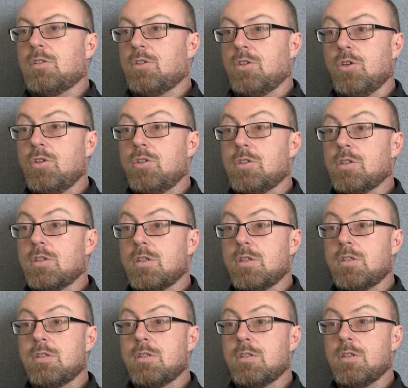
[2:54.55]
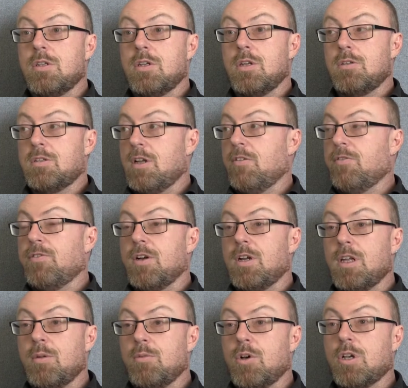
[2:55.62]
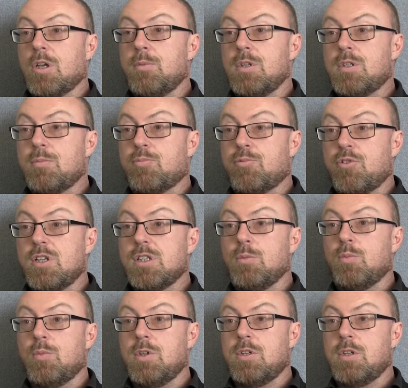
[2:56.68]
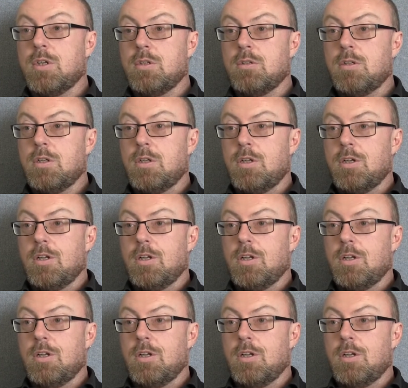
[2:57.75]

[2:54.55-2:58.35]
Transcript: good, because definitely I'm not coming to prizm with you,